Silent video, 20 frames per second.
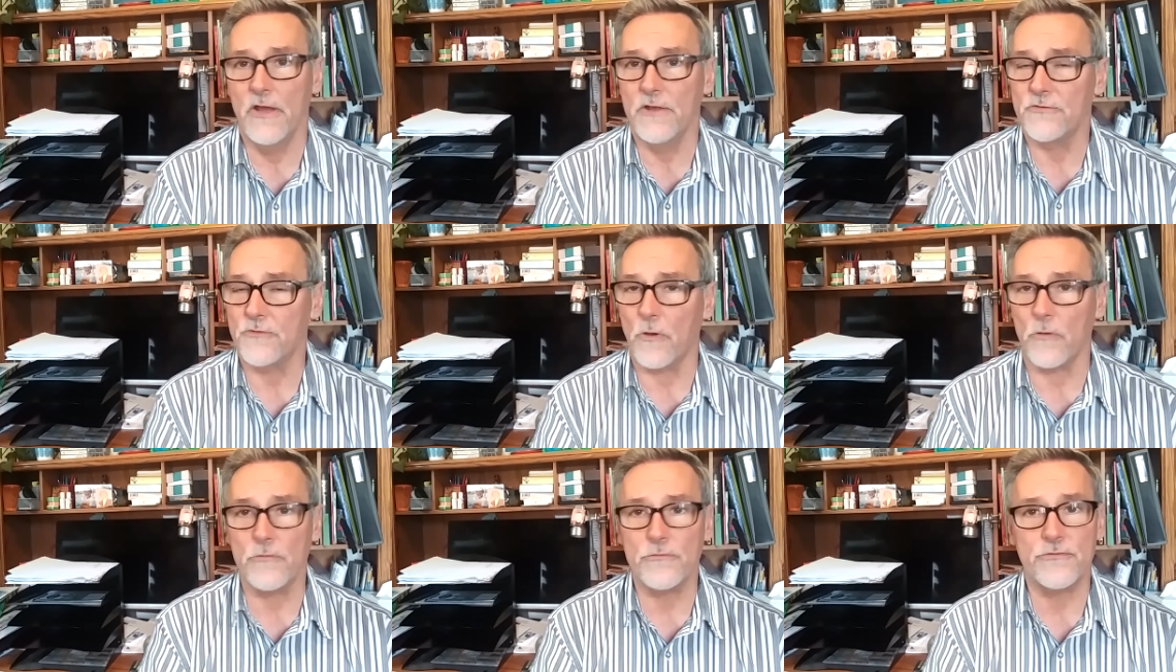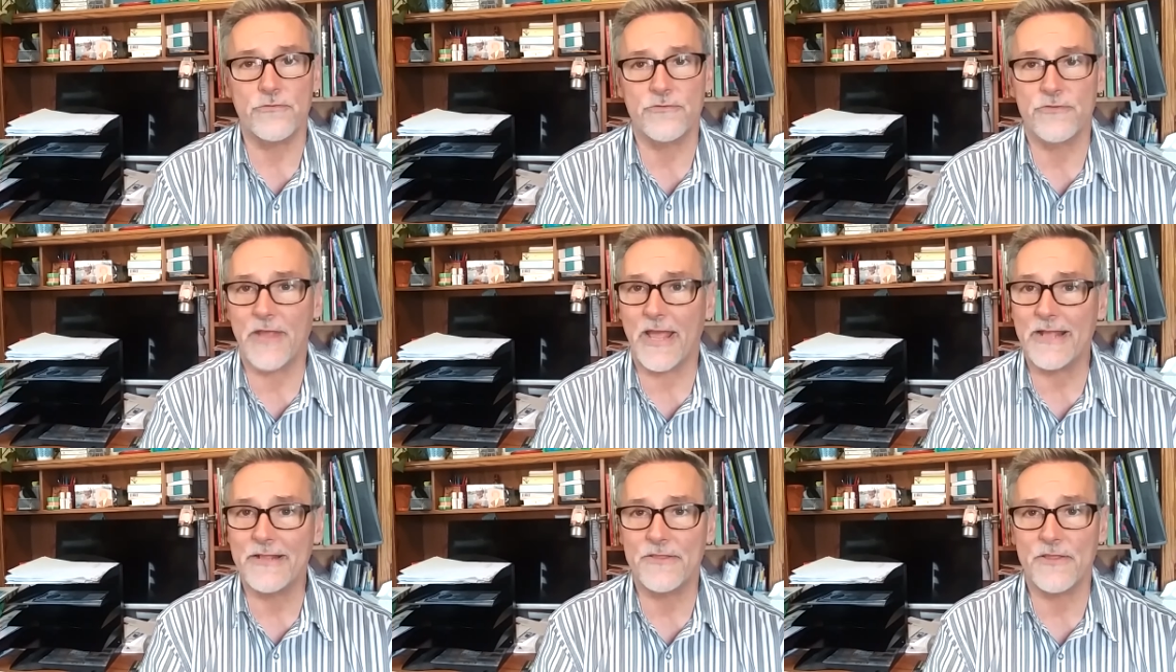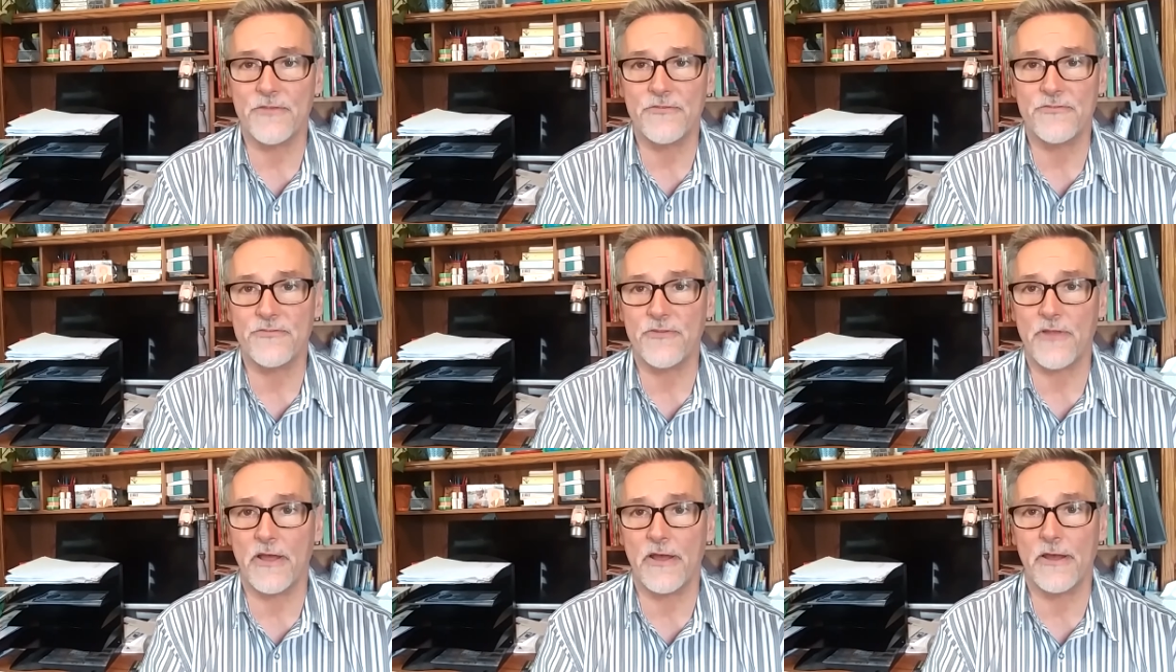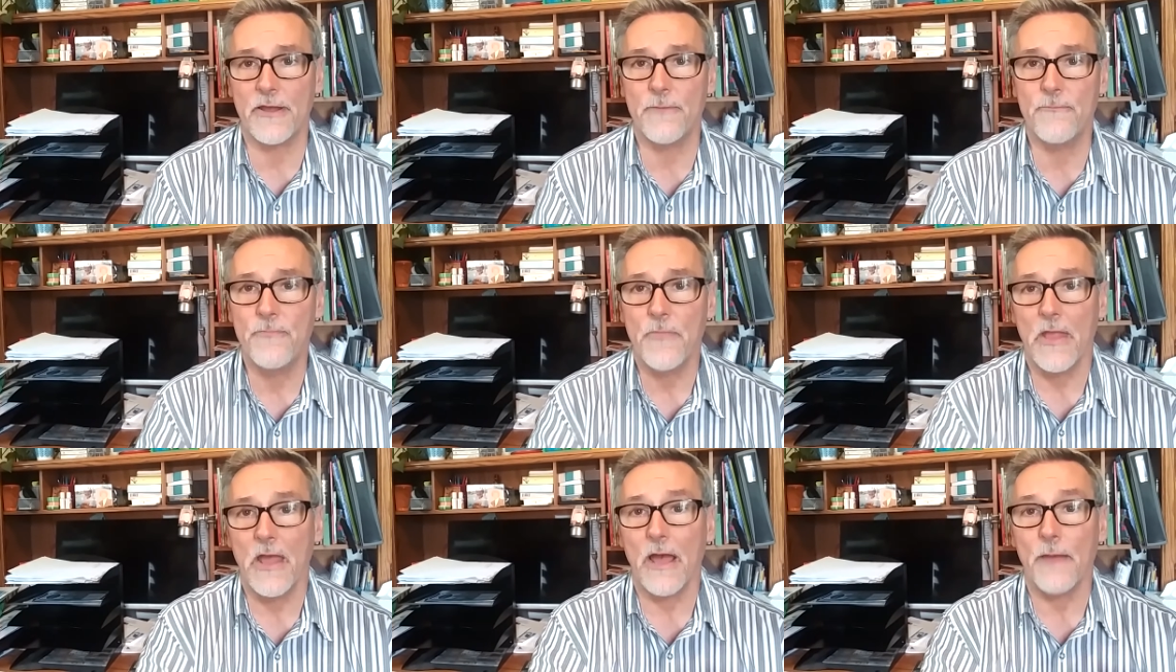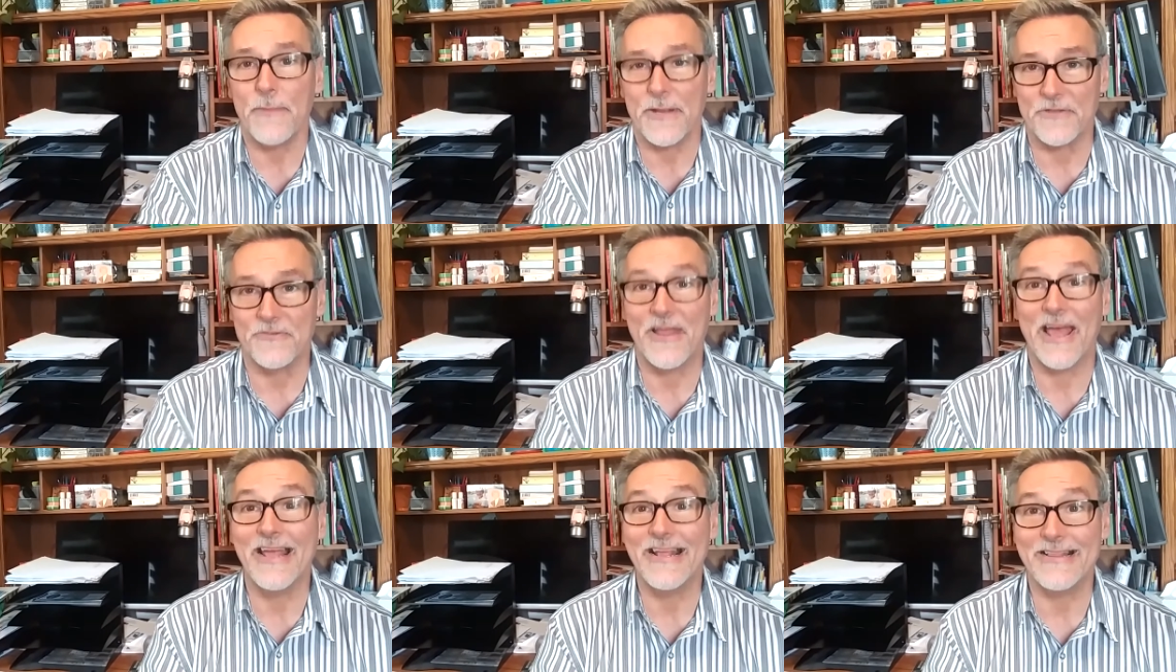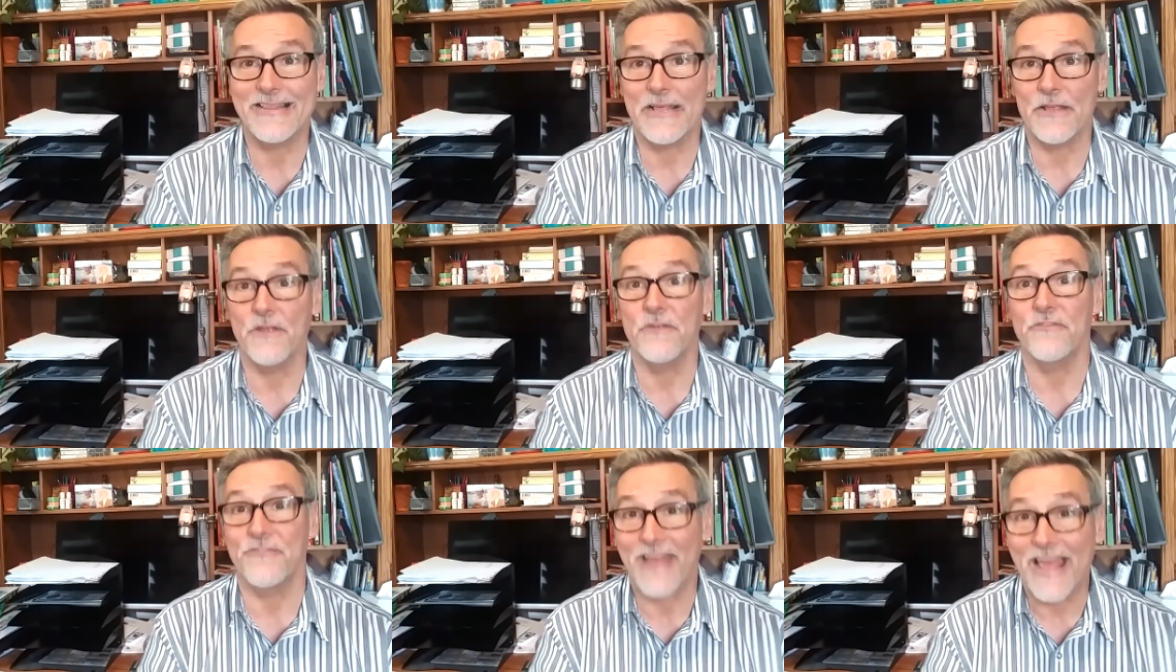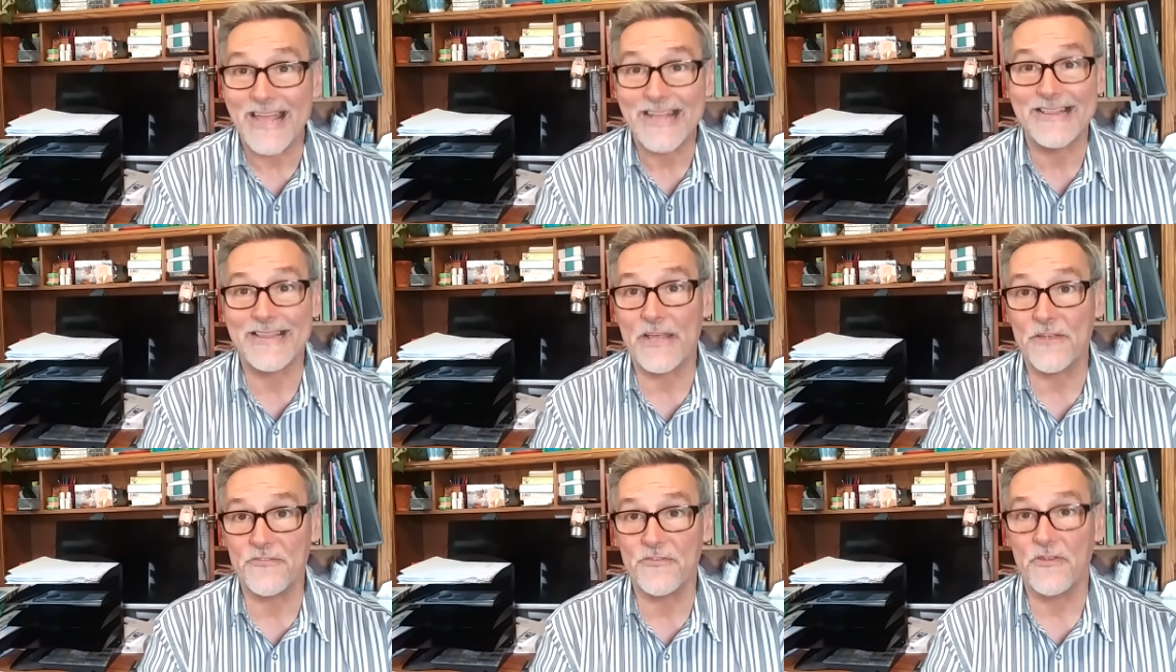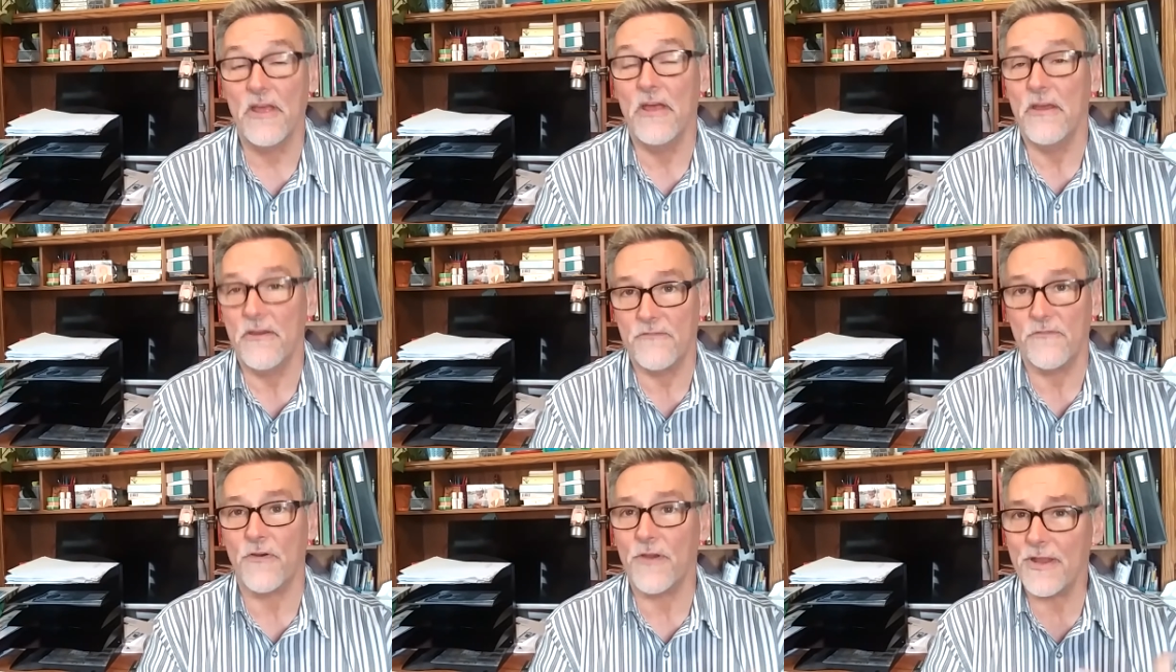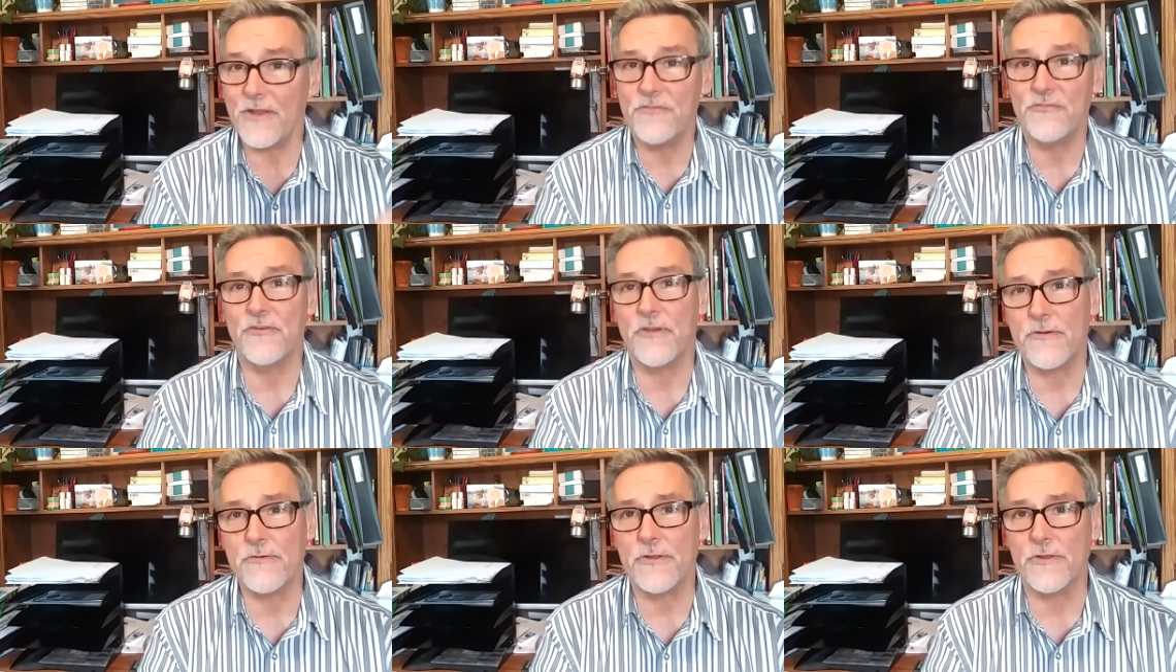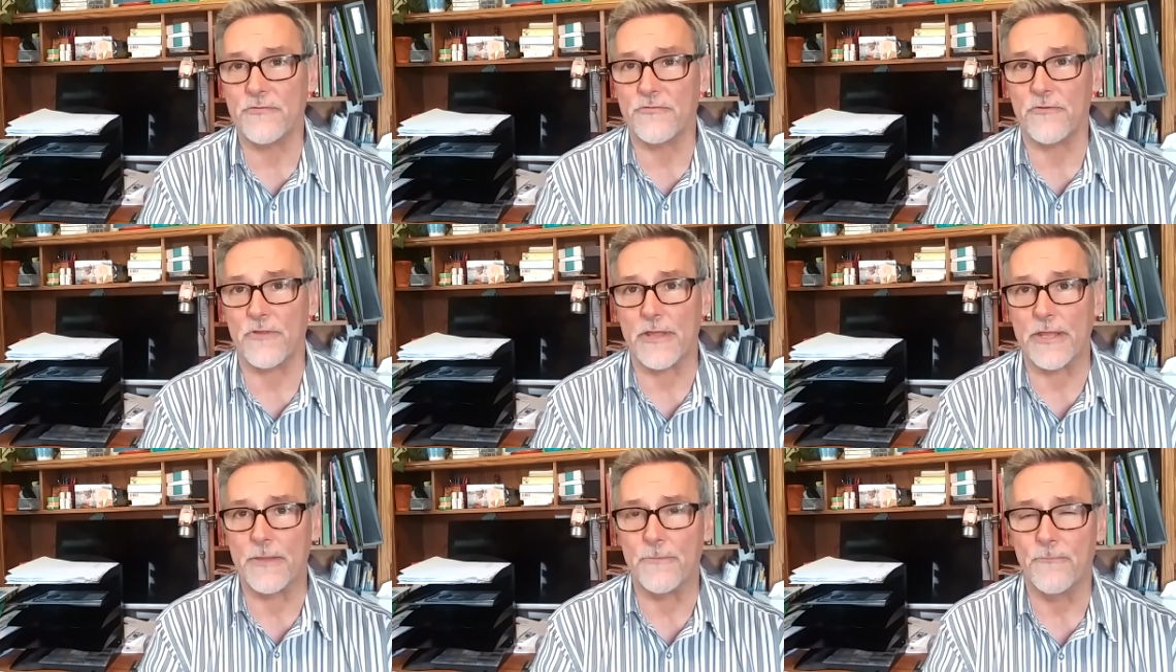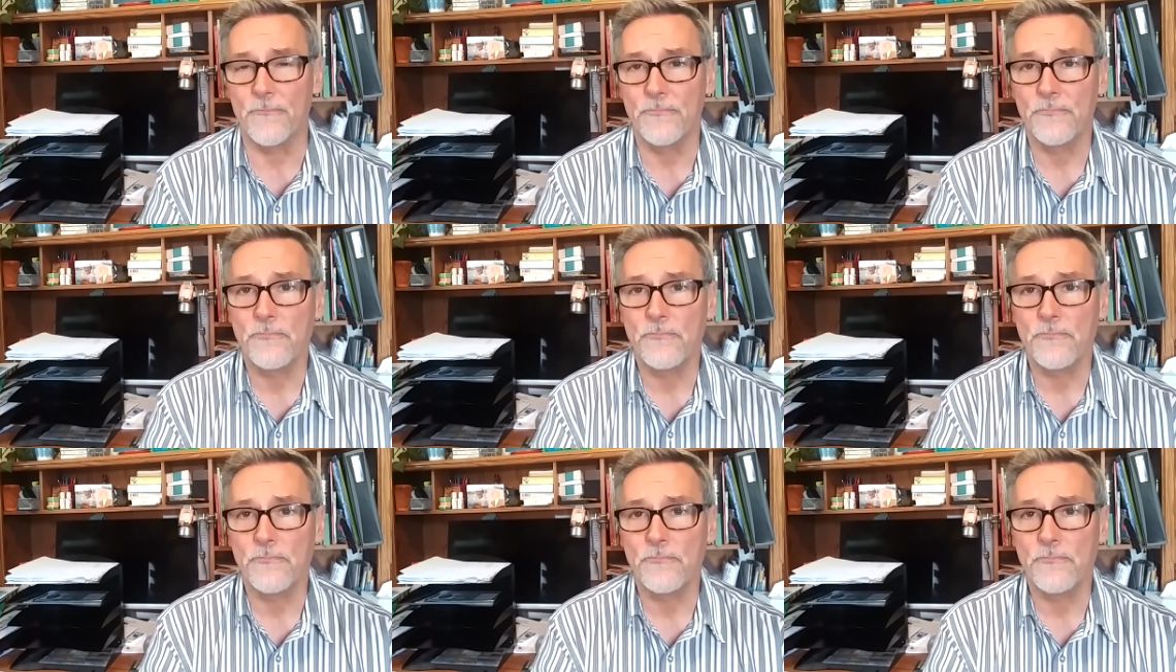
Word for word: Don't take this, uh, I mean, take, take this very seriously.